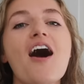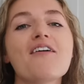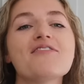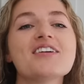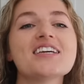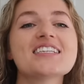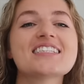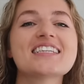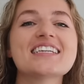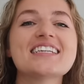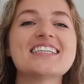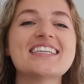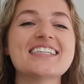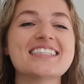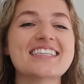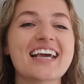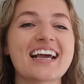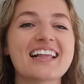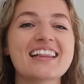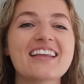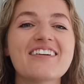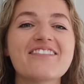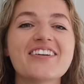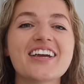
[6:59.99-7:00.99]
Obviously, since
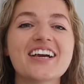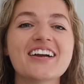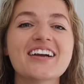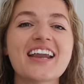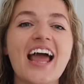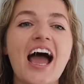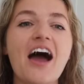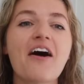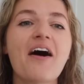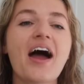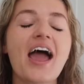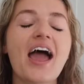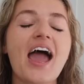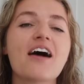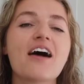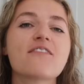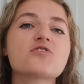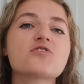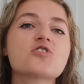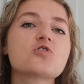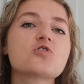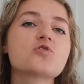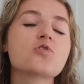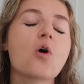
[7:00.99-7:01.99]
I live here now, I
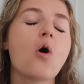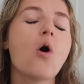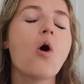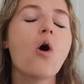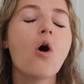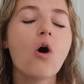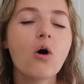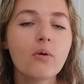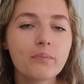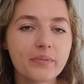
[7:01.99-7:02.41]
have so